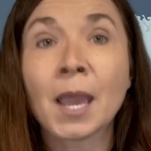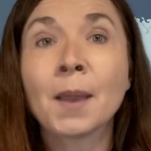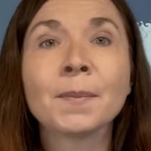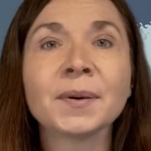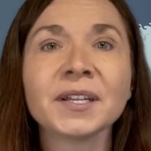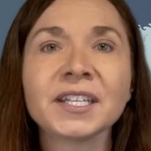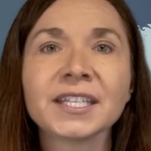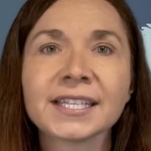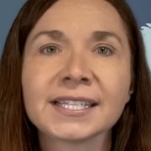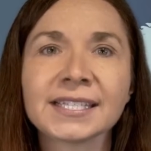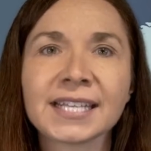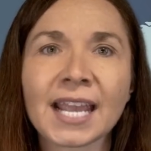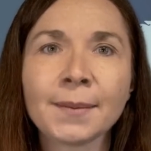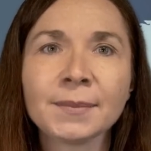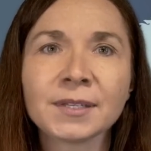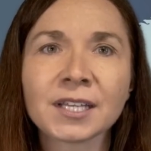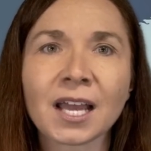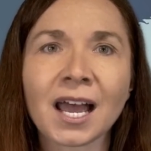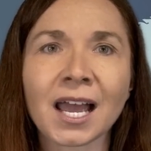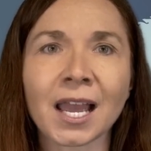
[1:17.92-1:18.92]
But at the
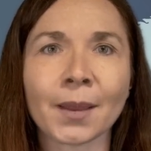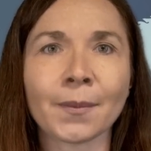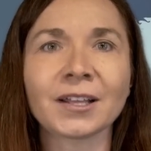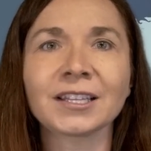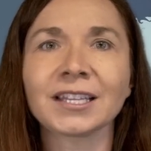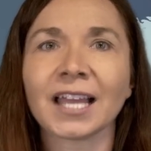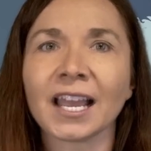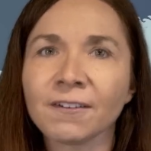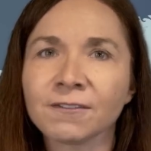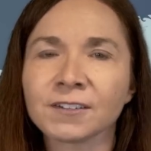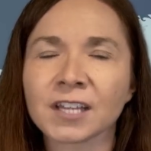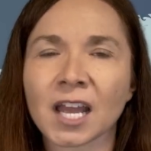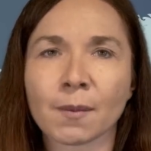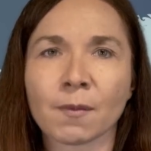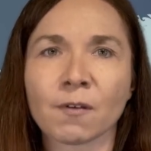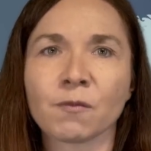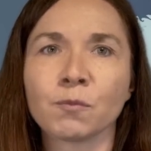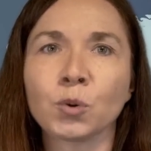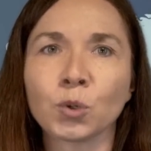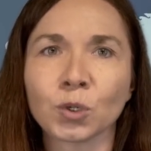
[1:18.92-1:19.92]
same time, a lifetime
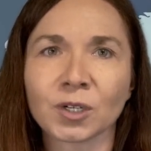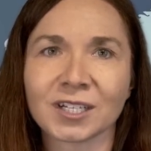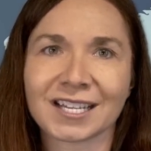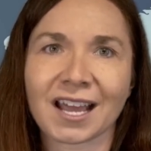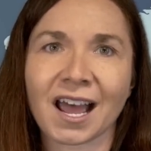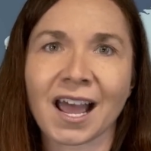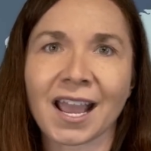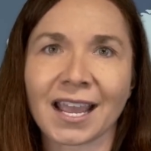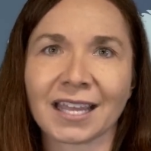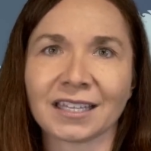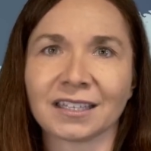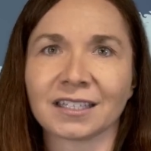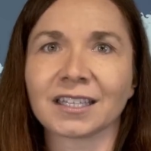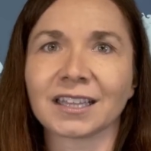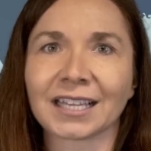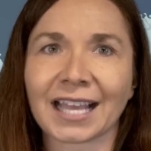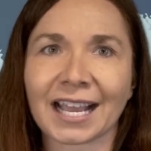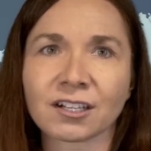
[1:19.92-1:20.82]
of poor diet and little